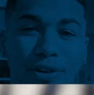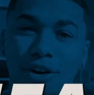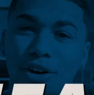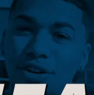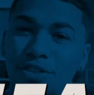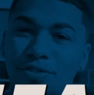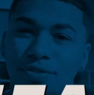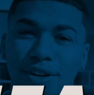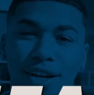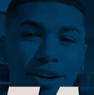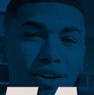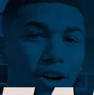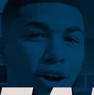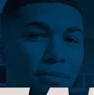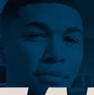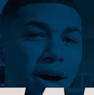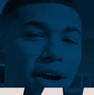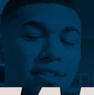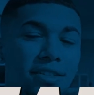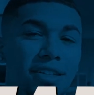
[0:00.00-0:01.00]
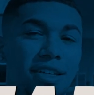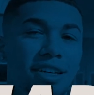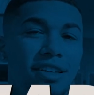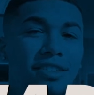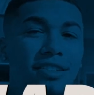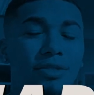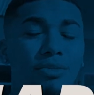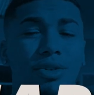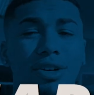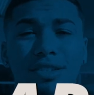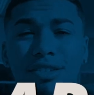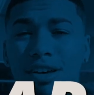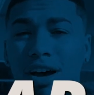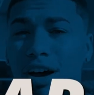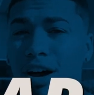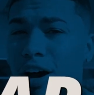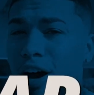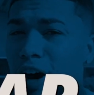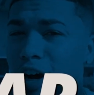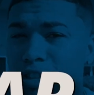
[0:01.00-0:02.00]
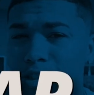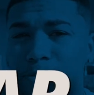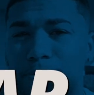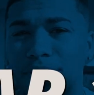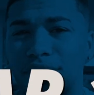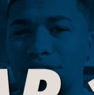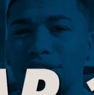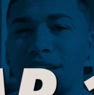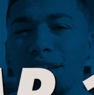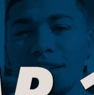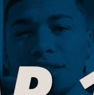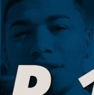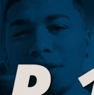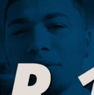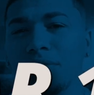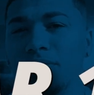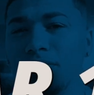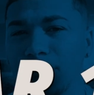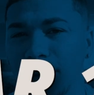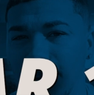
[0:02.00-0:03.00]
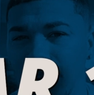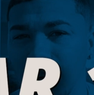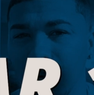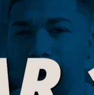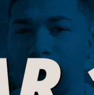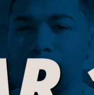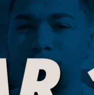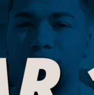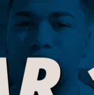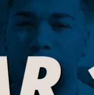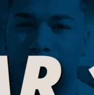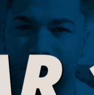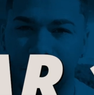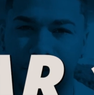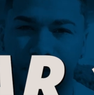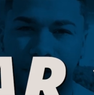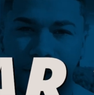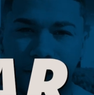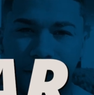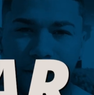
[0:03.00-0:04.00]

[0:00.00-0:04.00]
first fear on my list was 100% the fear of judgment.